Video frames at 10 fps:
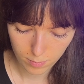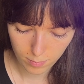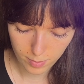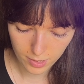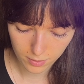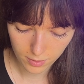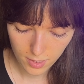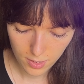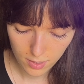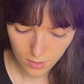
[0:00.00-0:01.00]

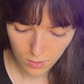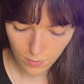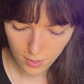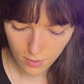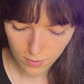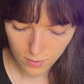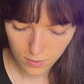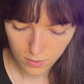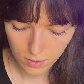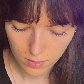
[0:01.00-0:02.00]
belly going on.
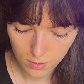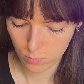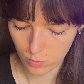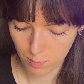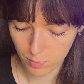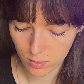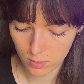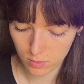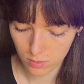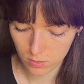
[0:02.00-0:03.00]
White
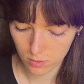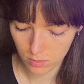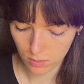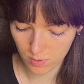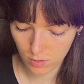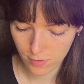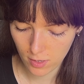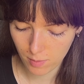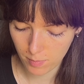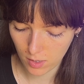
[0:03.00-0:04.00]
paws. I wonder if I
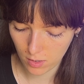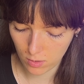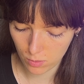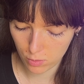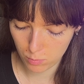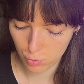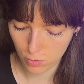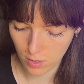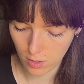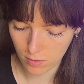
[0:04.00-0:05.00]
can make a YouTube
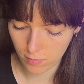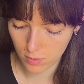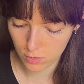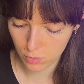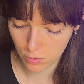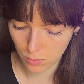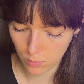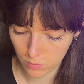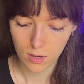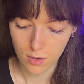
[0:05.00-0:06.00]
short out of this too.
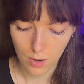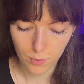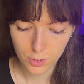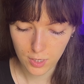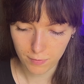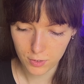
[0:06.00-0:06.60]
Now we just have to